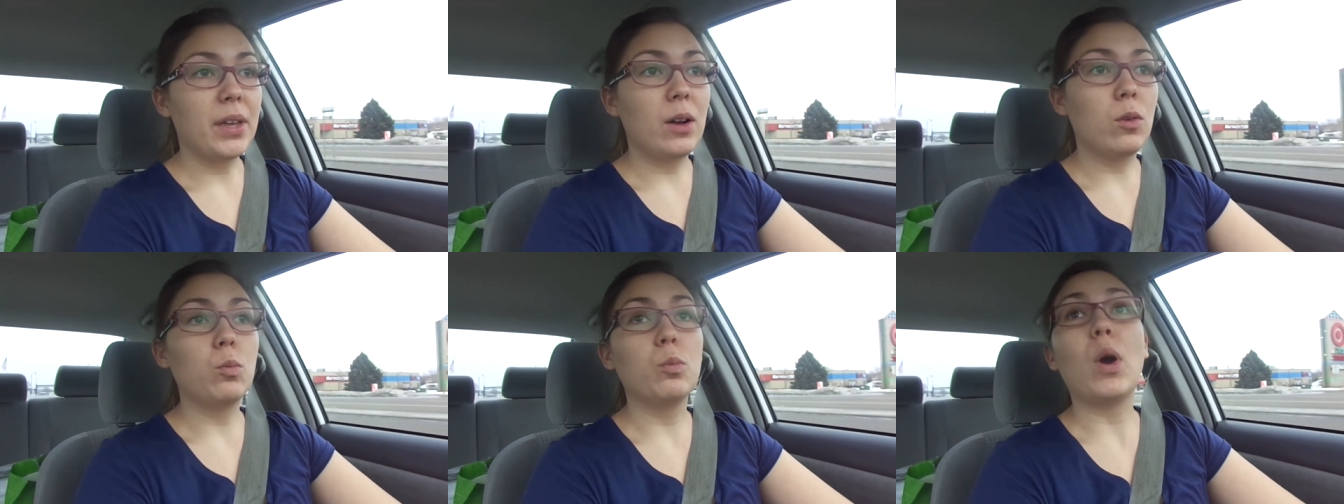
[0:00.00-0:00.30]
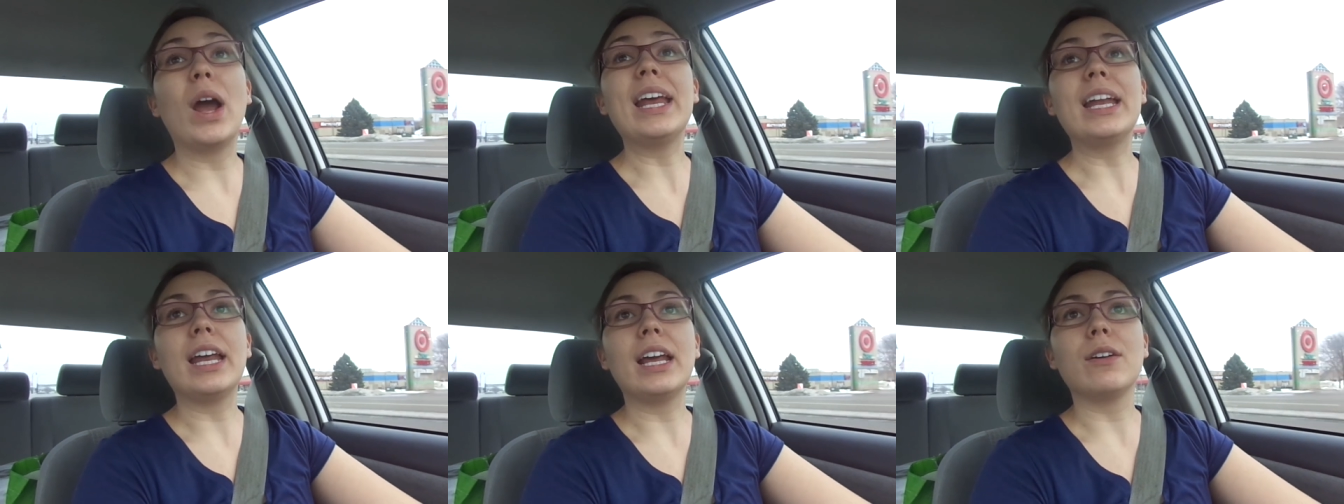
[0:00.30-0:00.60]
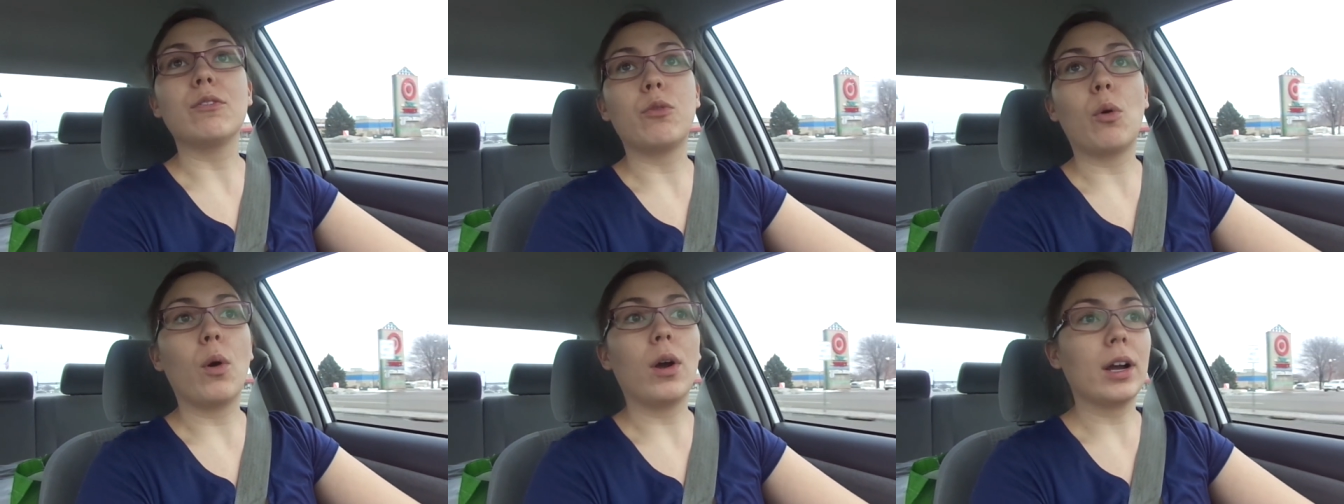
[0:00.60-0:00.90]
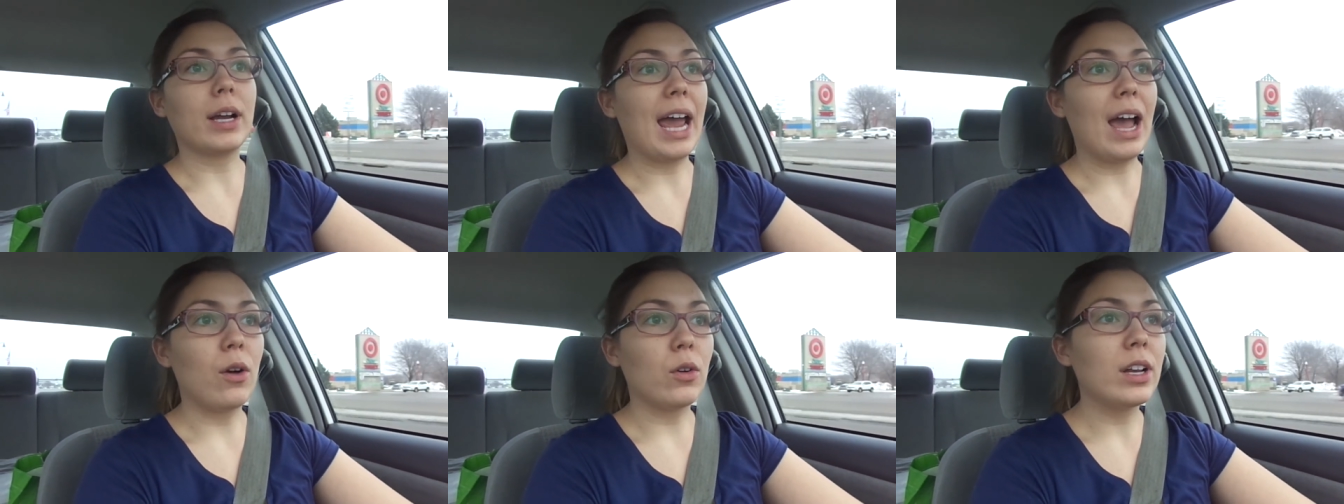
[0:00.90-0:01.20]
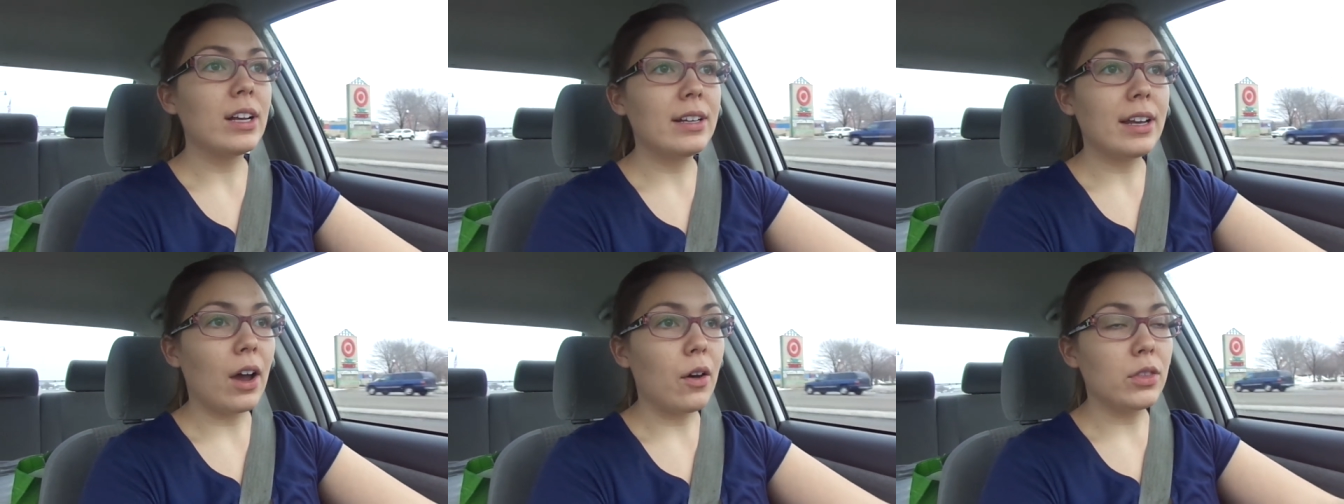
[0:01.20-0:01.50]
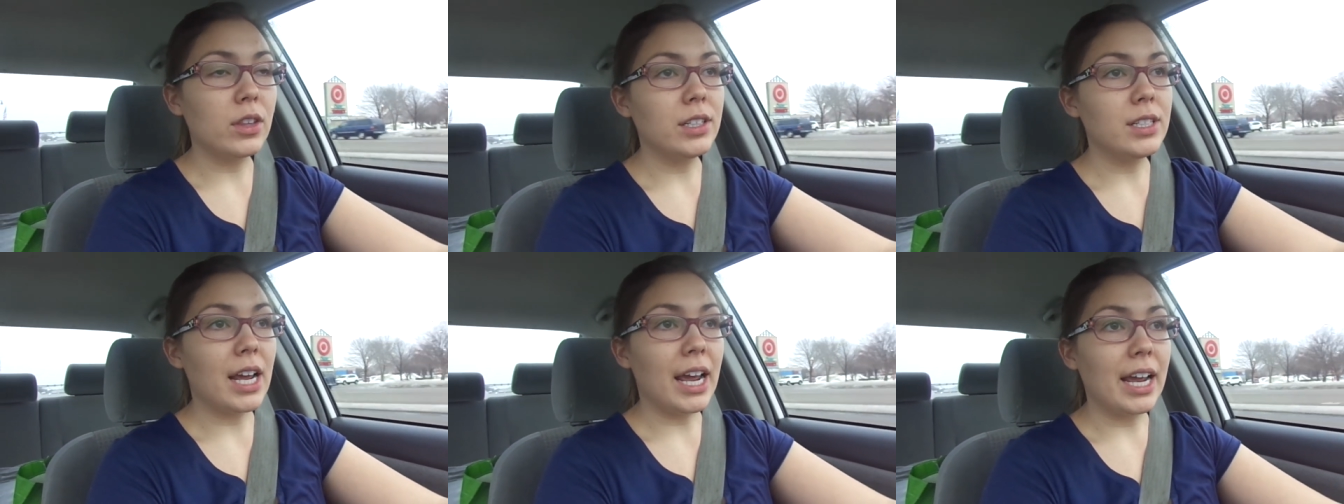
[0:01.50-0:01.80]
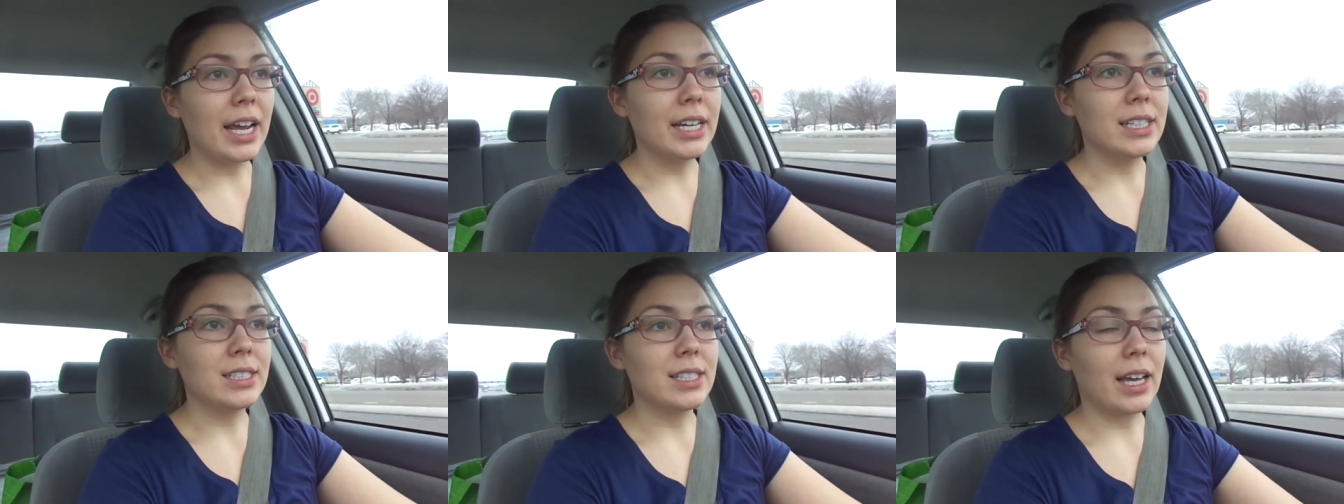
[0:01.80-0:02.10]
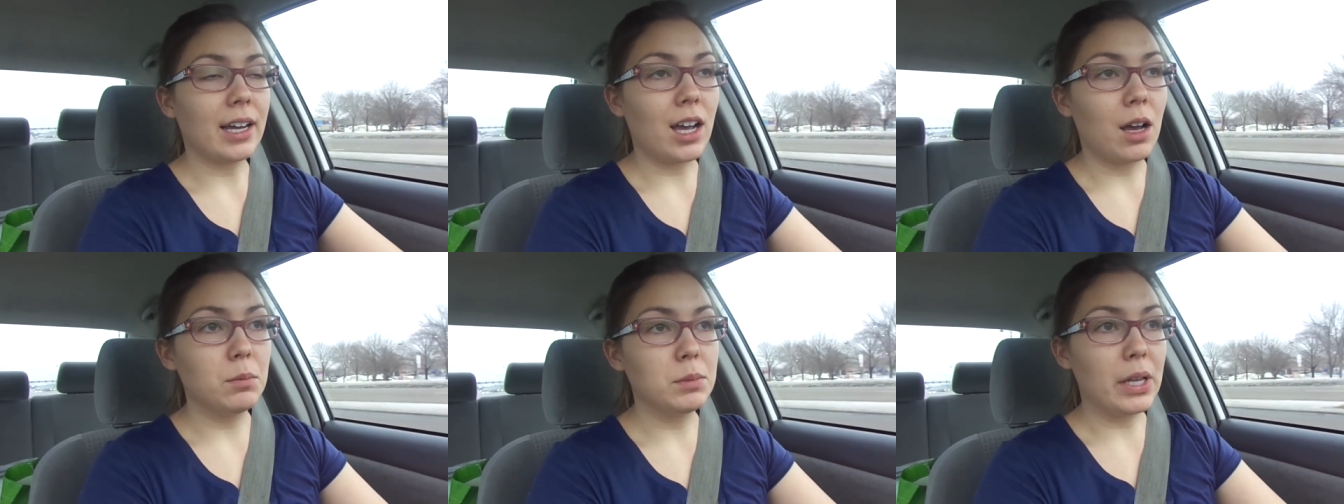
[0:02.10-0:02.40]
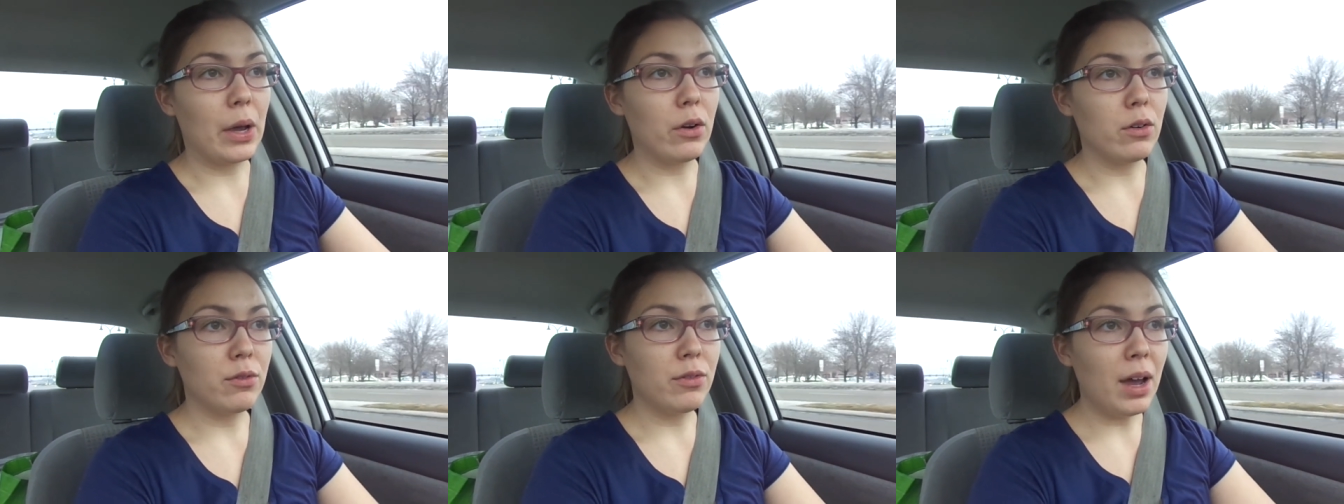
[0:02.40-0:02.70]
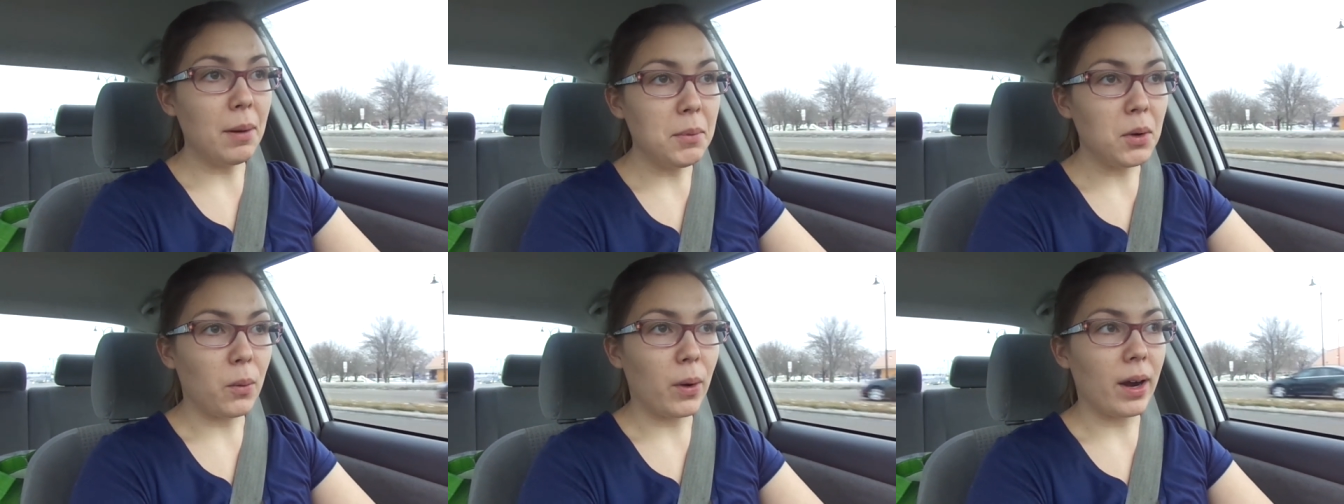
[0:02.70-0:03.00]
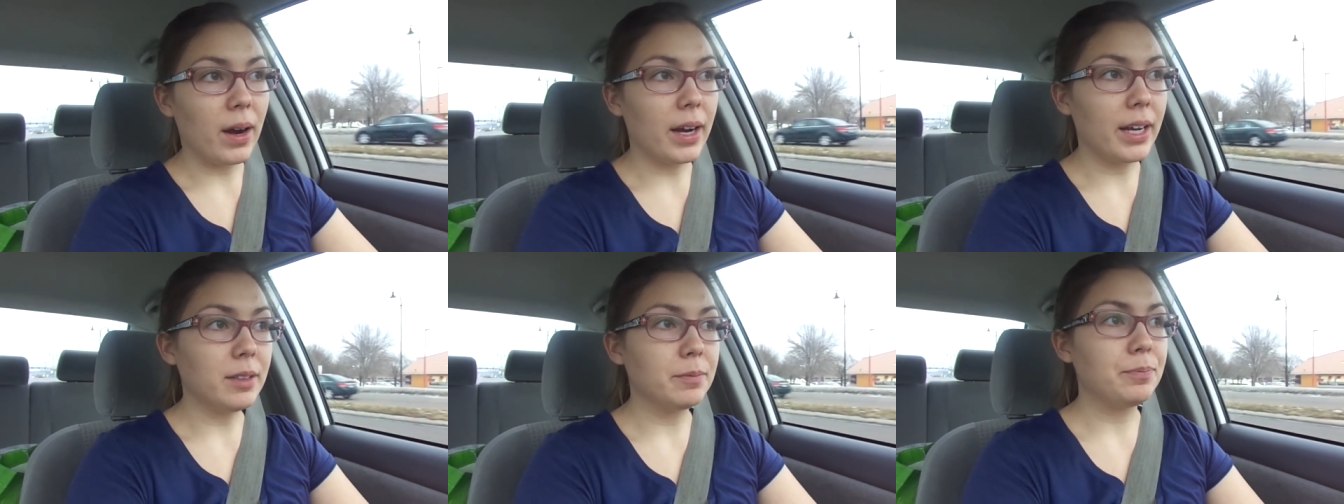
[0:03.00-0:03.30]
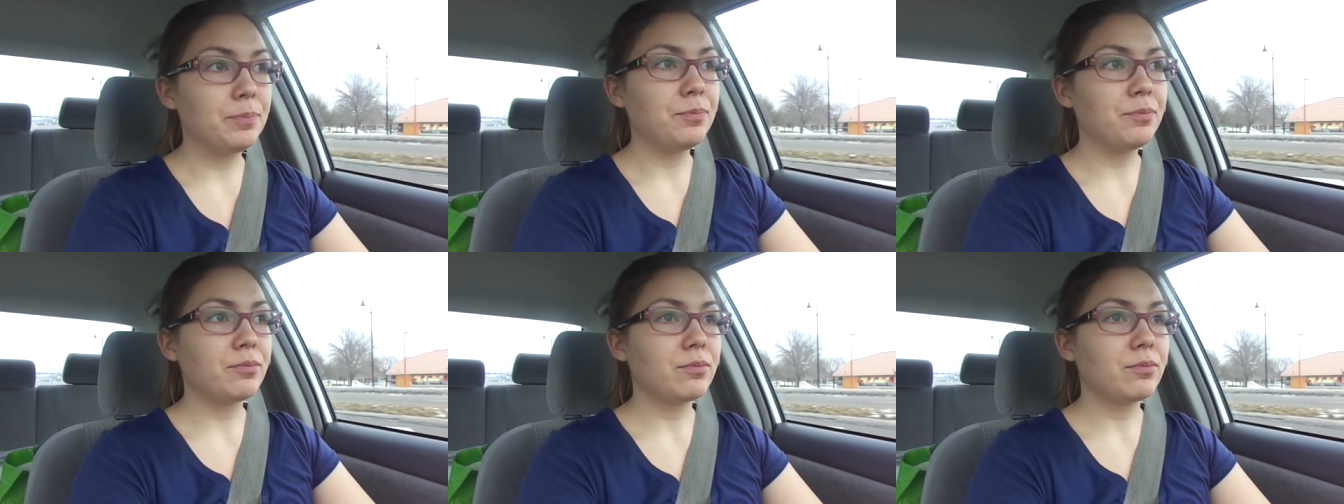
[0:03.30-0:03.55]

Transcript: and waiting for, counting down the days, that comes out in February.